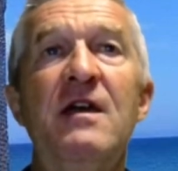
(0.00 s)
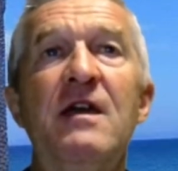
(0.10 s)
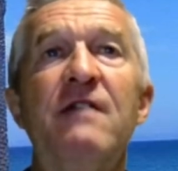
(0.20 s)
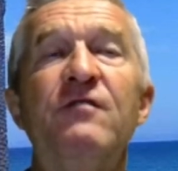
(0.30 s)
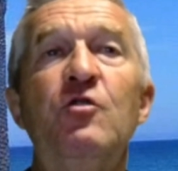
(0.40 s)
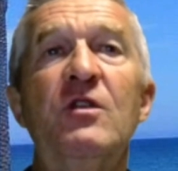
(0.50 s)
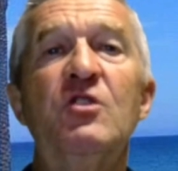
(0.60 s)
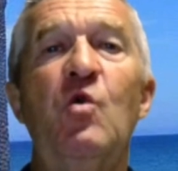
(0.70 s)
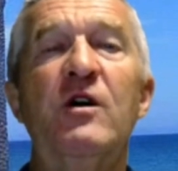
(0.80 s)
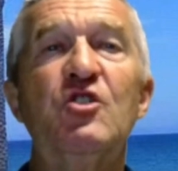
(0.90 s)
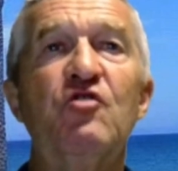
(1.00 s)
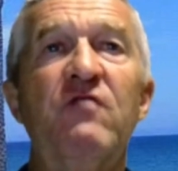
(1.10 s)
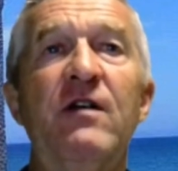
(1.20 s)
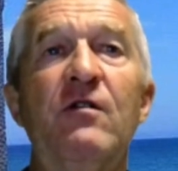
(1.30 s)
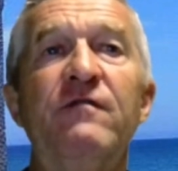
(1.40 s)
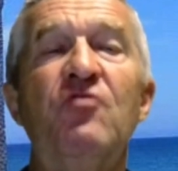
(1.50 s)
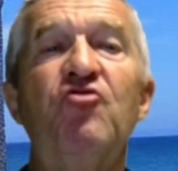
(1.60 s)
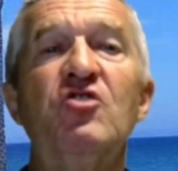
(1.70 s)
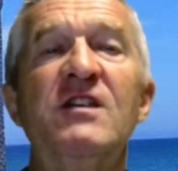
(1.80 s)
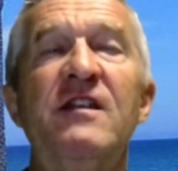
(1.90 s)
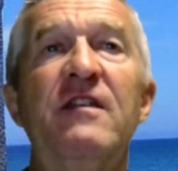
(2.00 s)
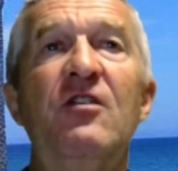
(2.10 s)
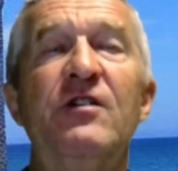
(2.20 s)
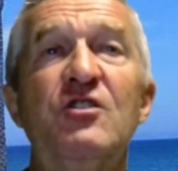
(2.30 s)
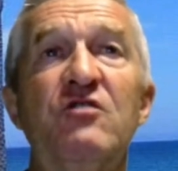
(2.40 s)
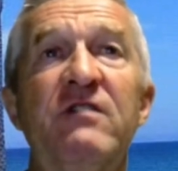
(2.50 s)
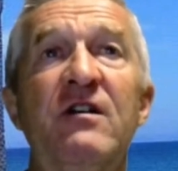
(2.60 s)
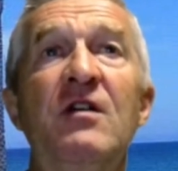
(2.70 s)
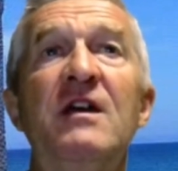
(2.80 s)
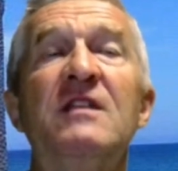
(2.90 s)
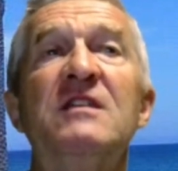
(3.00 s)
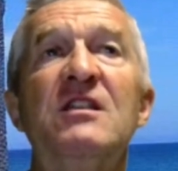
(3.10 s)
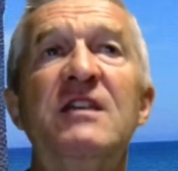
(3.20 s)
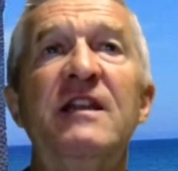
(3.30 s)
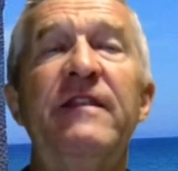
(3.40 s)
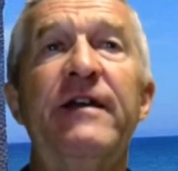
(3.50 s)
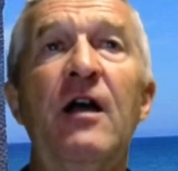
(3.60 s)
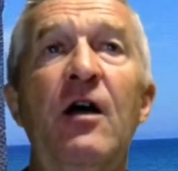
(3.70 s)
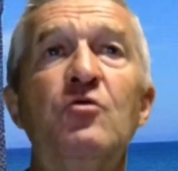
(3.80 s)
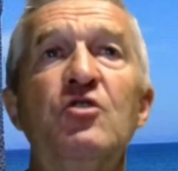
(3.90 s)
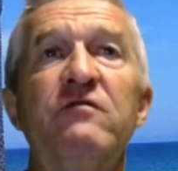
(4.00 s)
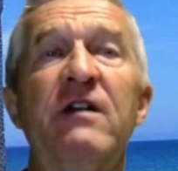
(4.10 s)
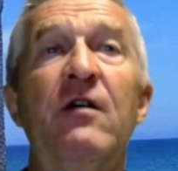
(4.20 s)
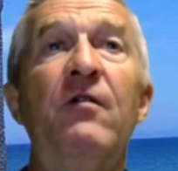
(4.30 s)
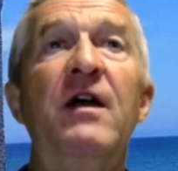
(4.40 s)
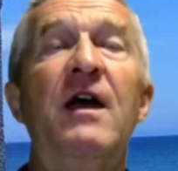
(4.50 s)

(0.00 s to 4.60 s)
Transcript: If you do it twice, you're out. If you cross any of the lines, you're out. Touch any of the cones, you're out.